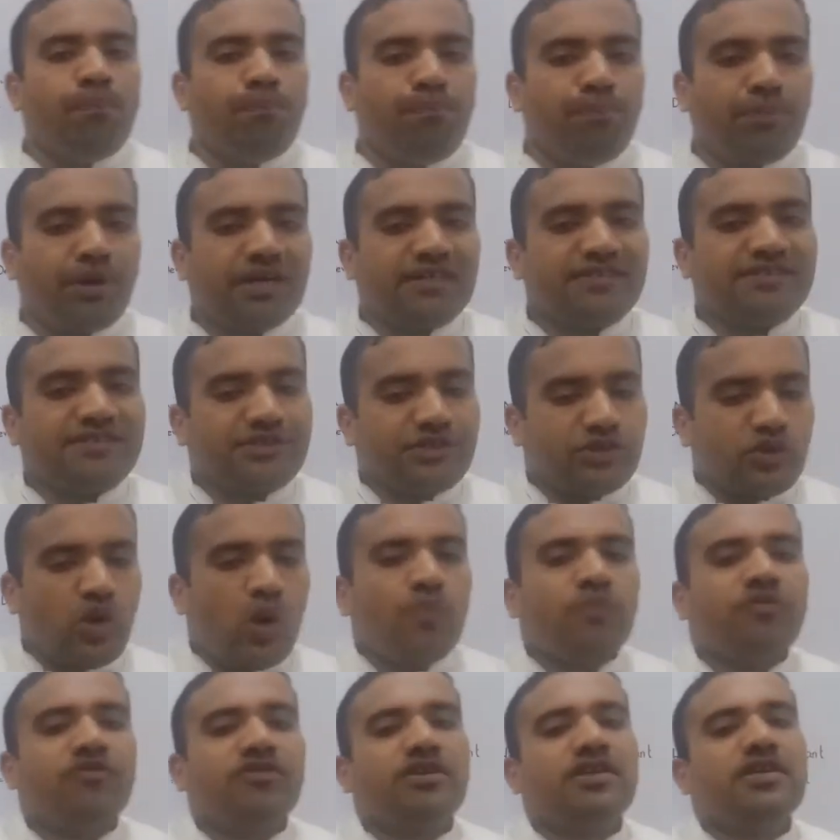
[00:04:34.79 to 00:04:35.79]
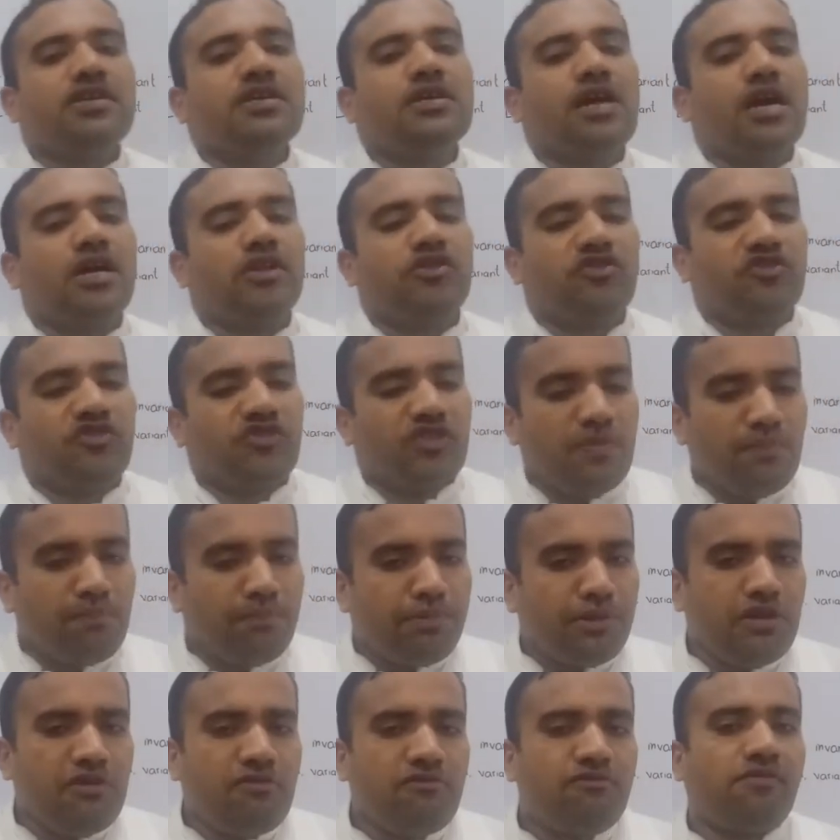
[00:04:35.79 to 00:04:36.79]
because Chomsky has
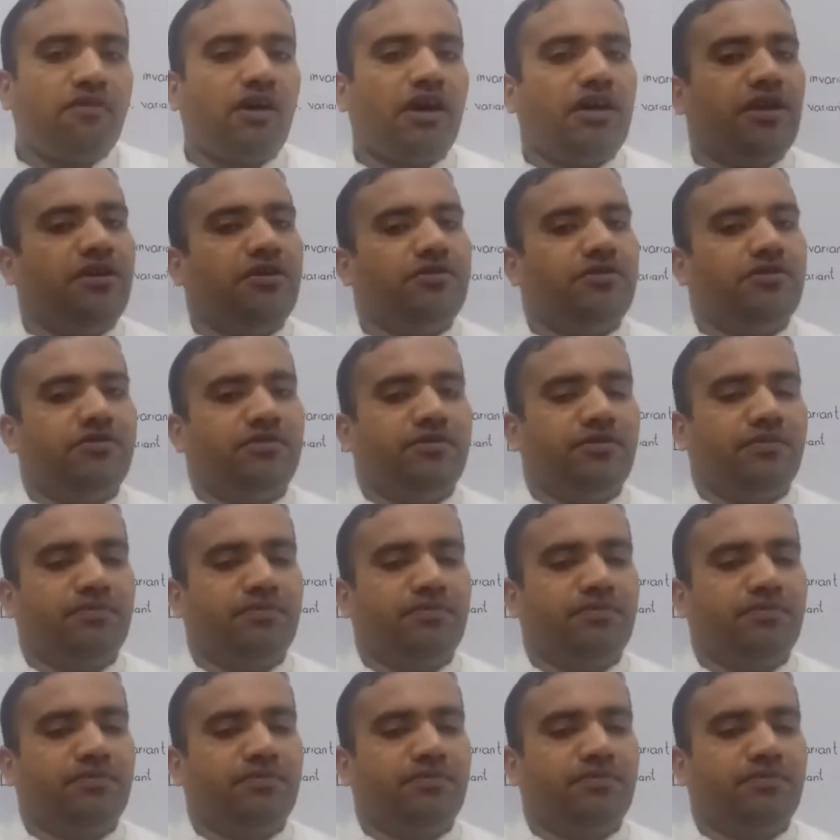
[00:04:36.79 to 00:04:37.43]
simplified